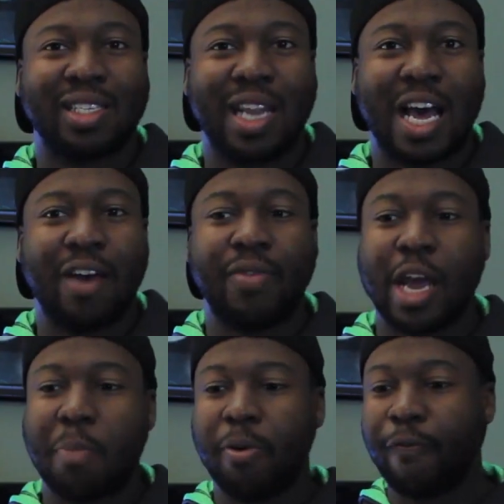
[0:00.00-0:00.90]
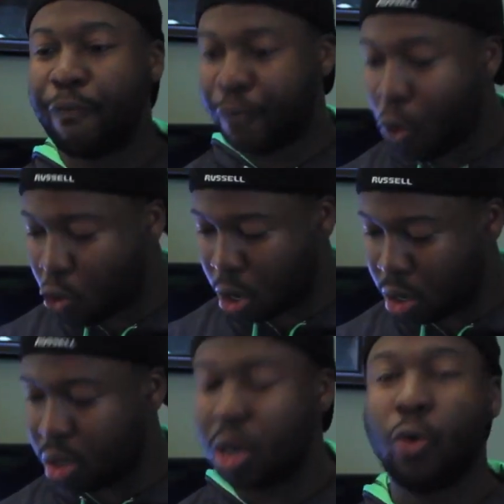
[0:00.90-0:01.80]
Live. Now,
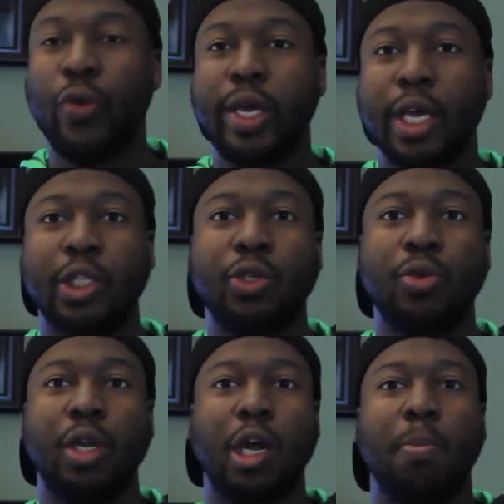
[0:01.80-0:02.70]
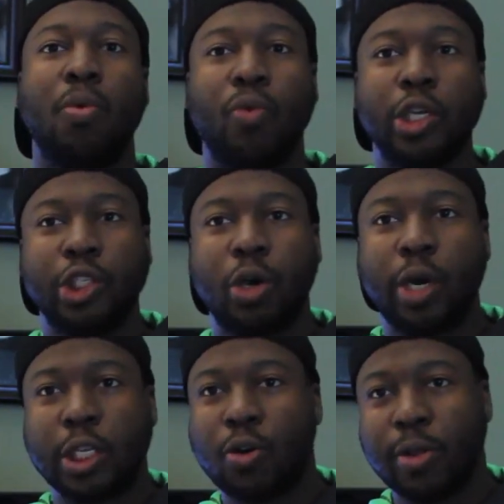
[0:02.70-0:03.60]
before we get to the number one show
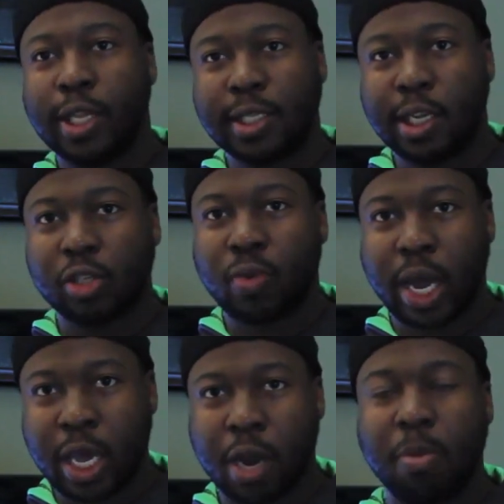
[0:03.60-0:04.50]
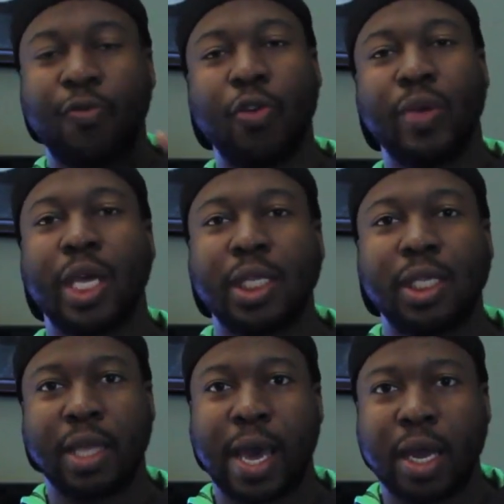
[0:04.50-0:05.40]
that's on this list right here, before we get
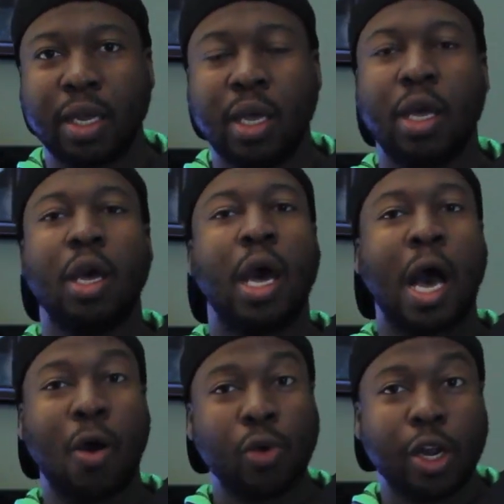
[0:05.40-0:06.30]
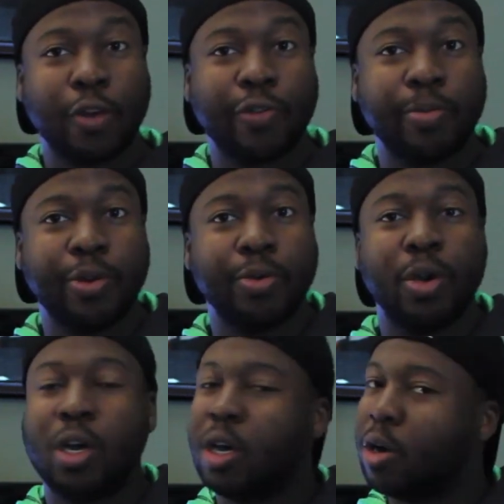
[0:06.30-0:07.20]
that, I want to hear from you.
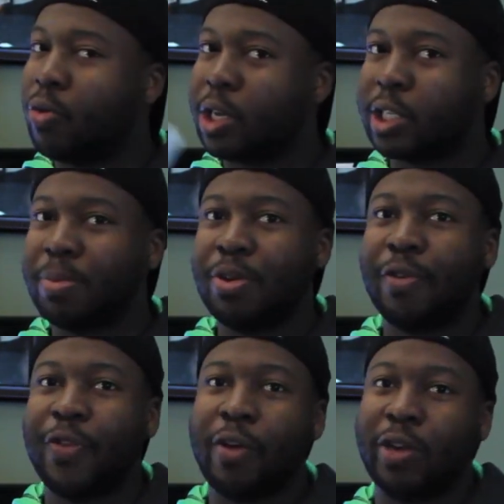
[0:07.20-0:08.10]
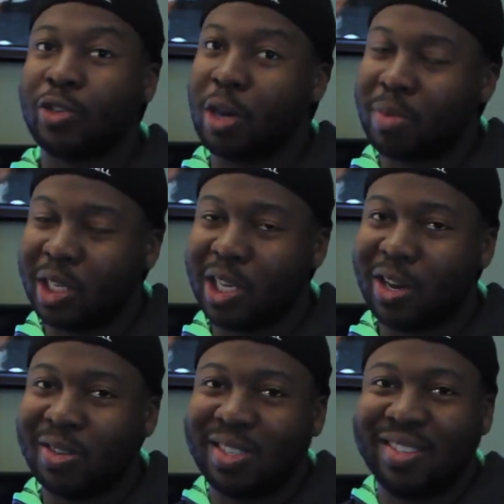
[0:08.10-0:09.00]
What are some of your favorite scripted
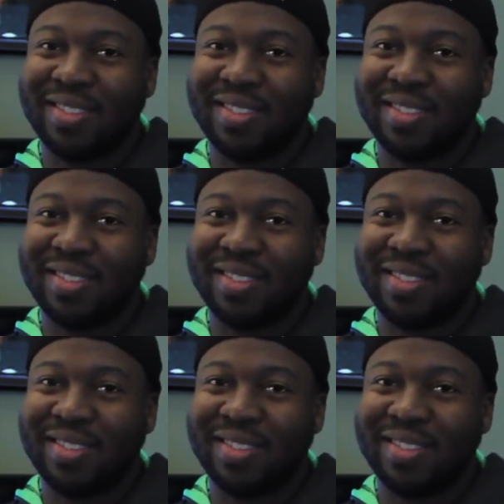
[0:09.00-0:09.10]
shows?